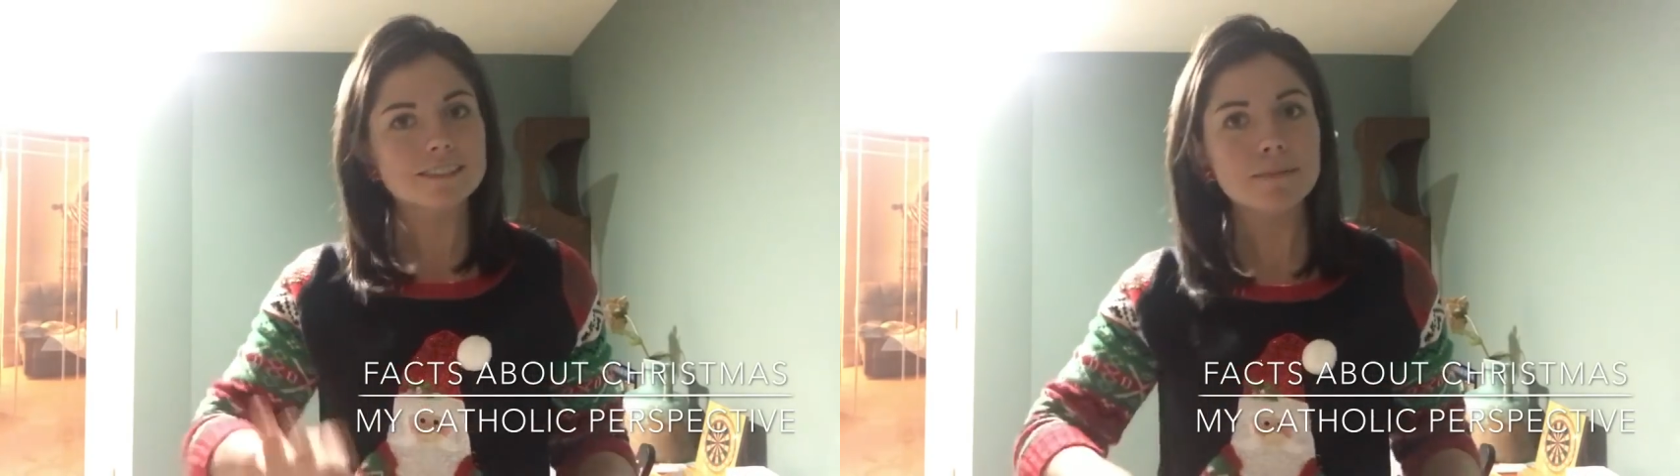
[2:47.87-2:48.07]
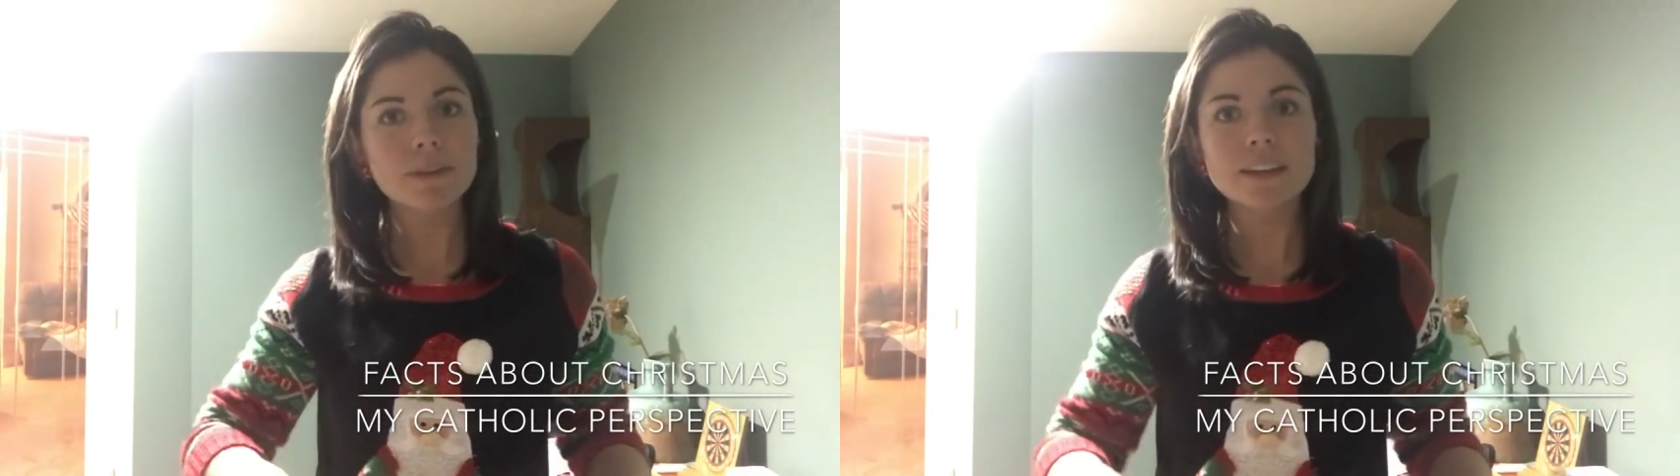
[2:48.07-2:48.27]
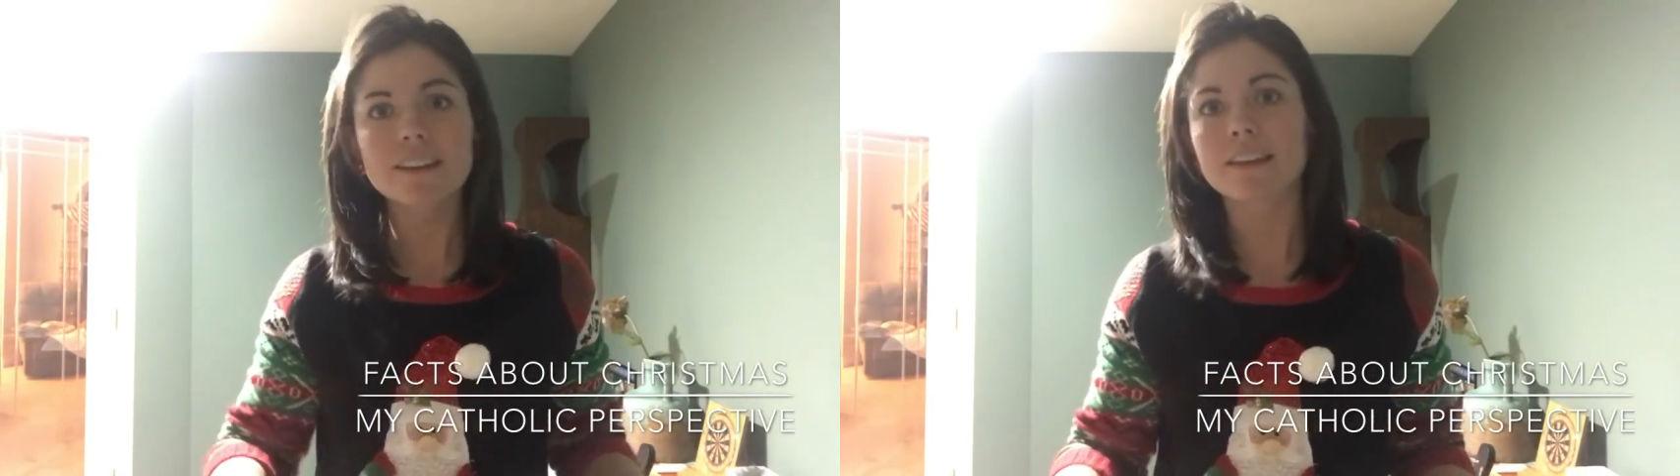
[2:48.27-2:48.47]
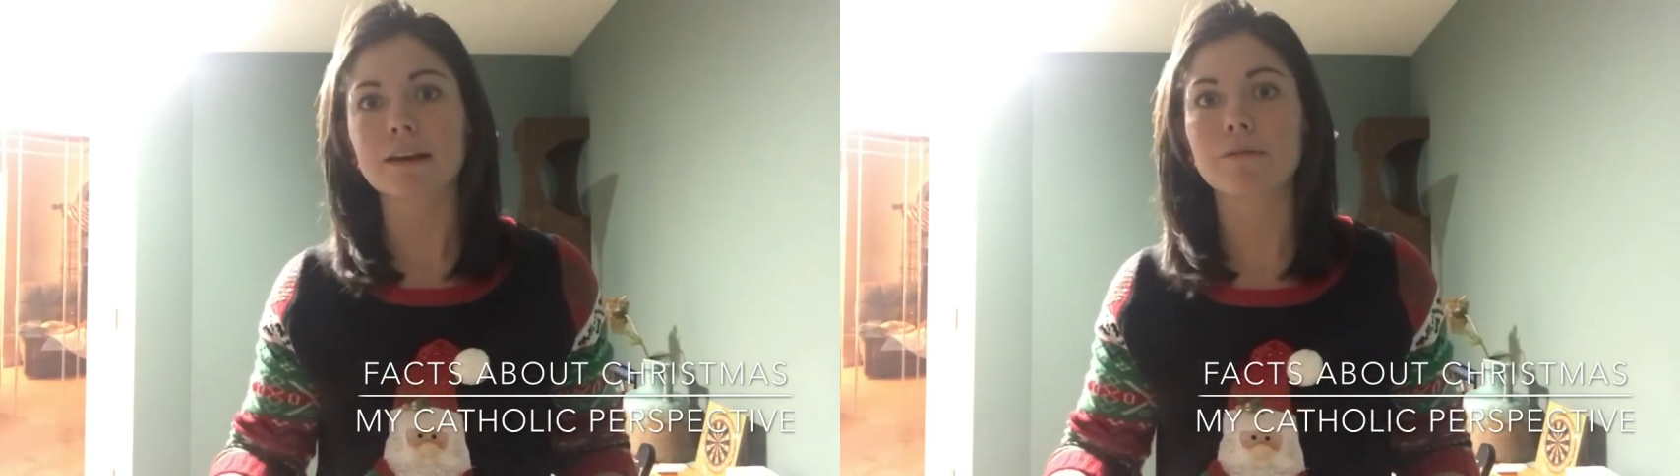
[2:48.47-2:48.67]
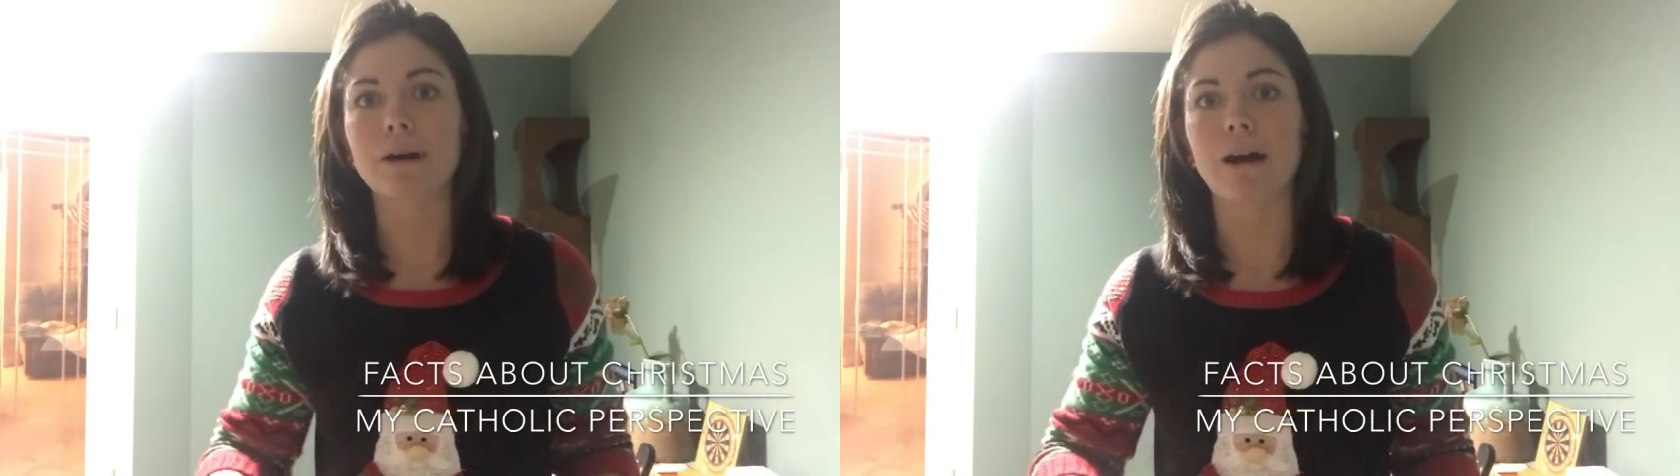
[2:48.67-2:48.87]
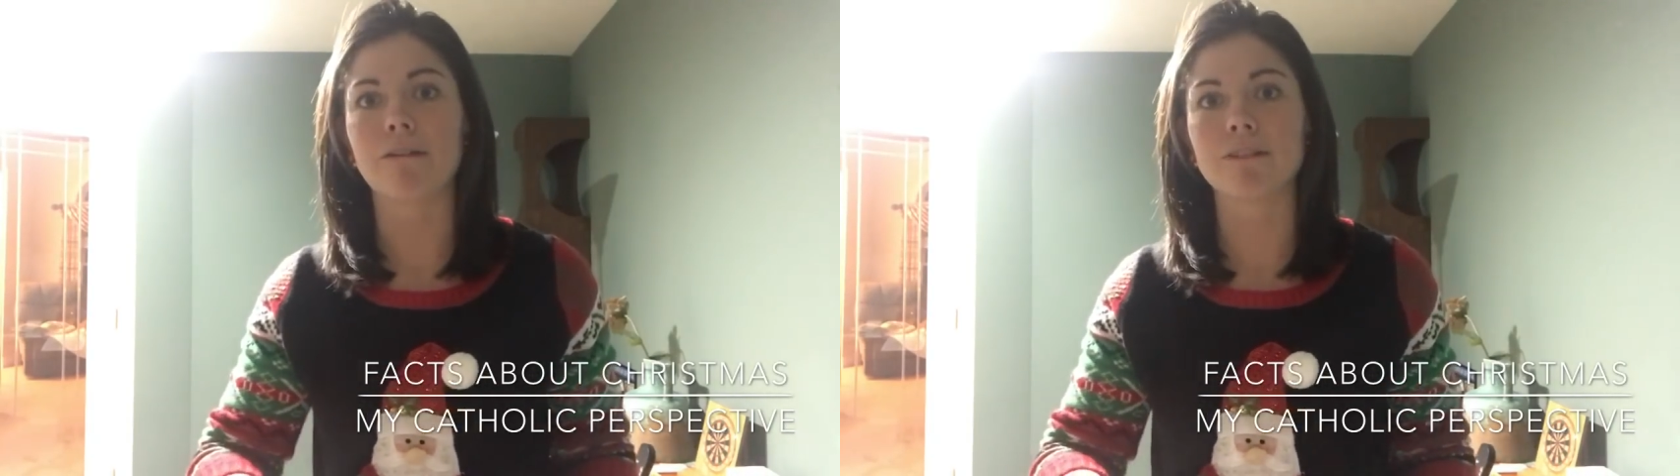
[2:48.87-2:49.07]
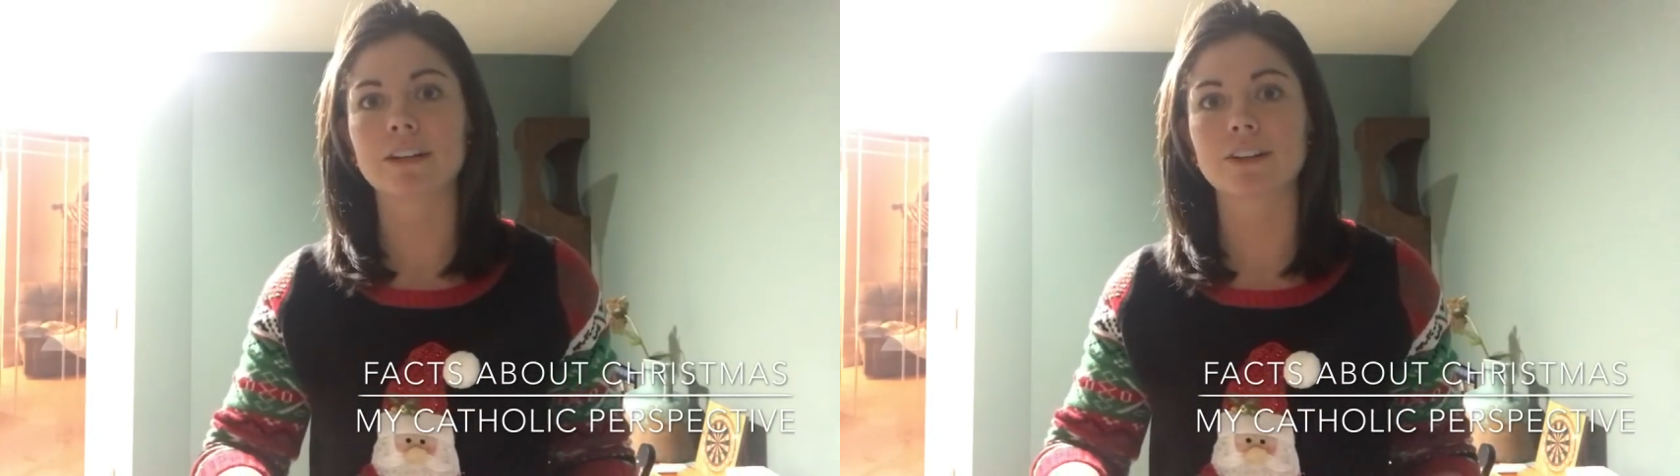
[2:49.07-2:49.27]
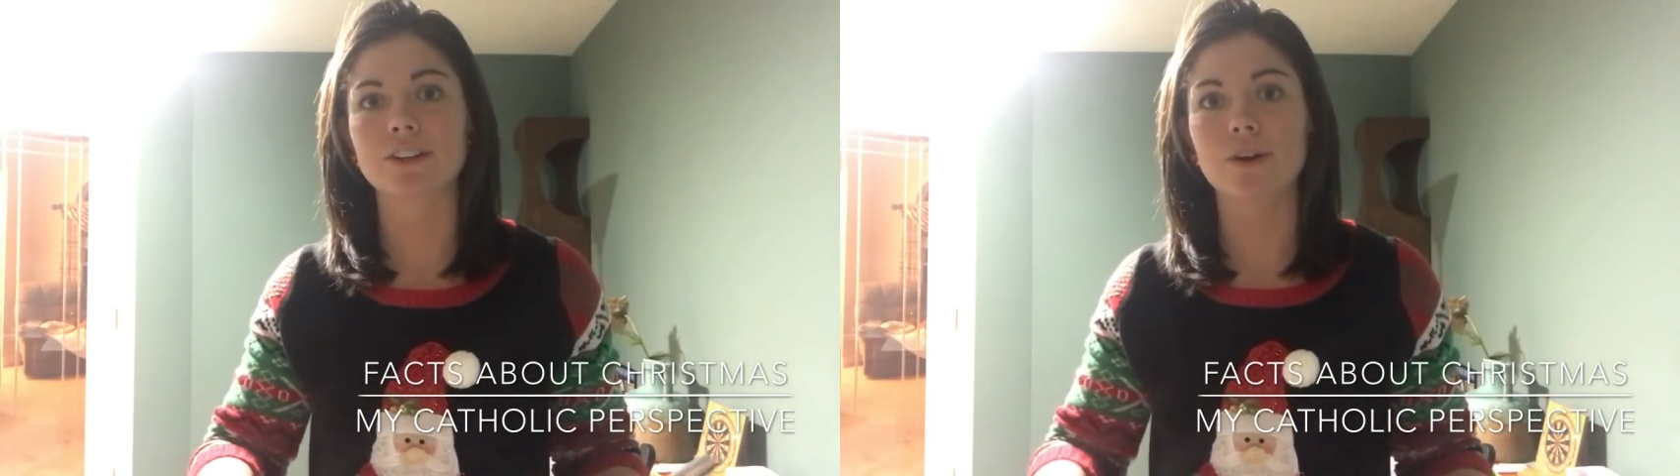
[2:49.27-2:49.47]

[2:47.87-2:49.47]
something to think about when you're